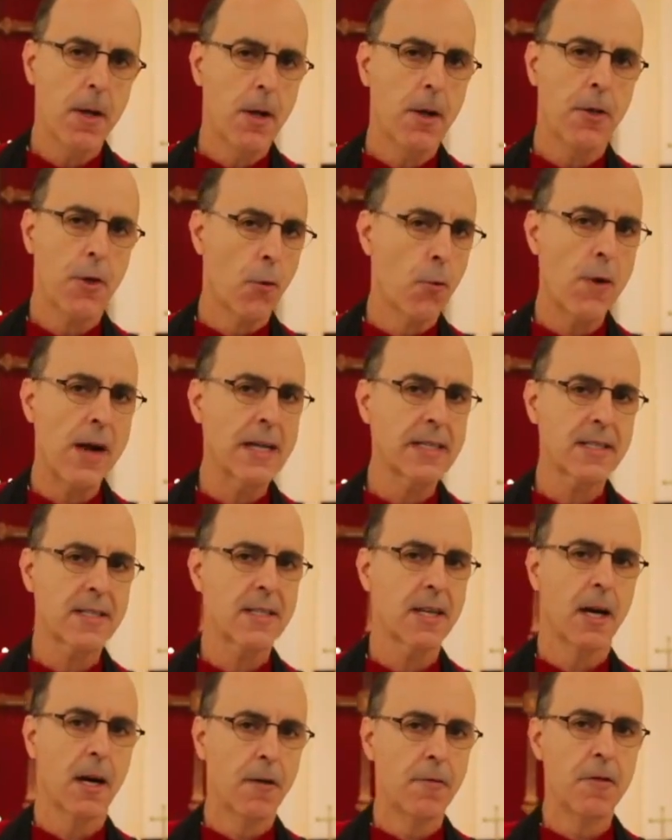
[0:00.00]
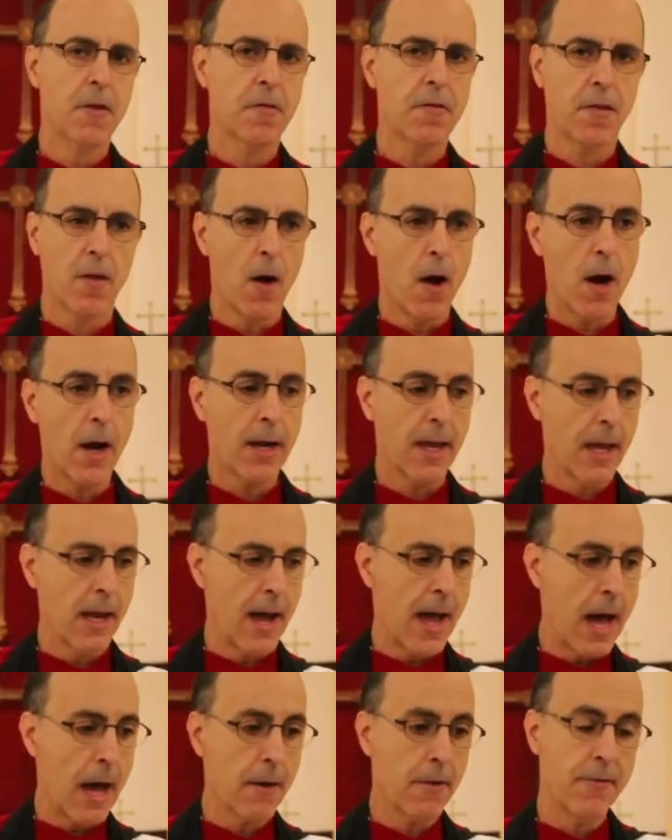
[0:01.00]
the rest of the flock and
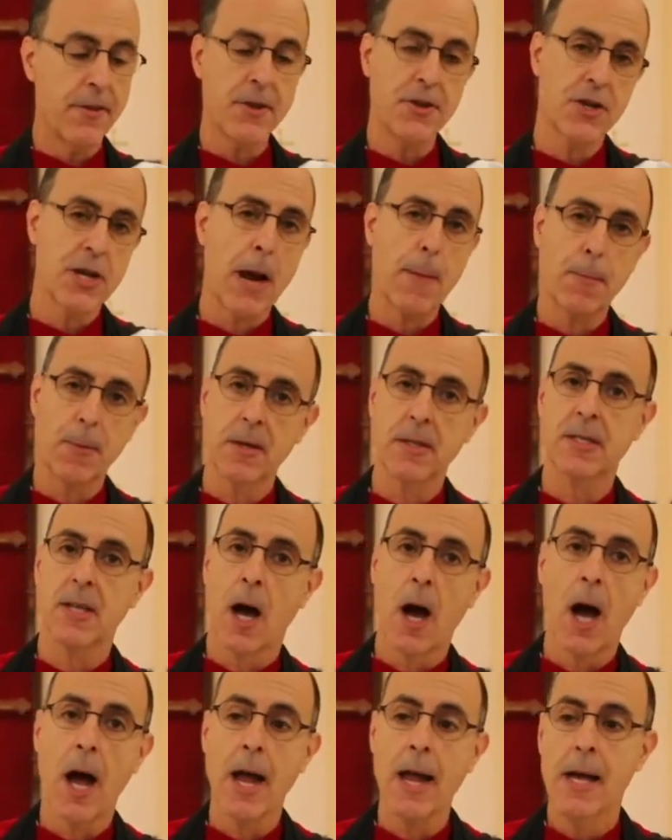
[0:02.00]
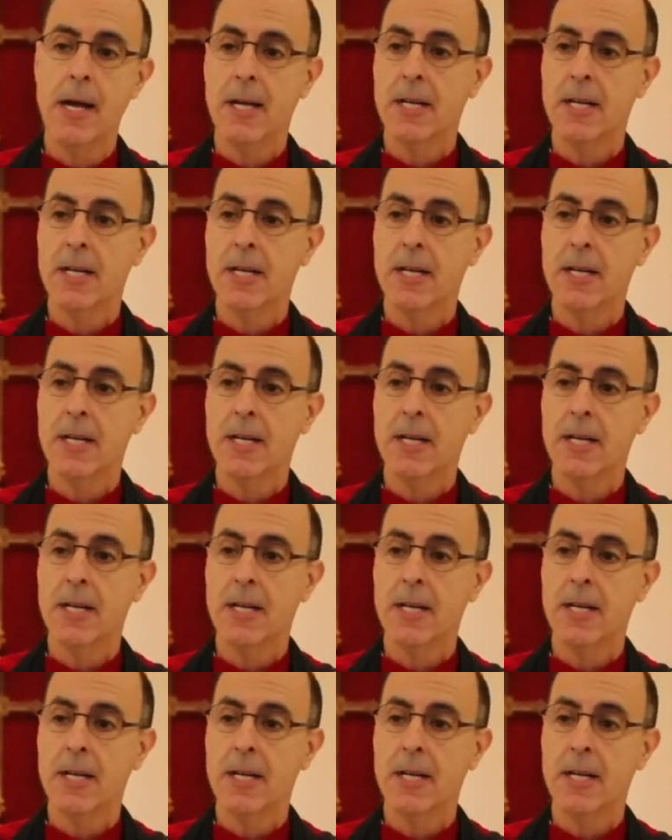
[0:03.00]
out of the shepherd's eye,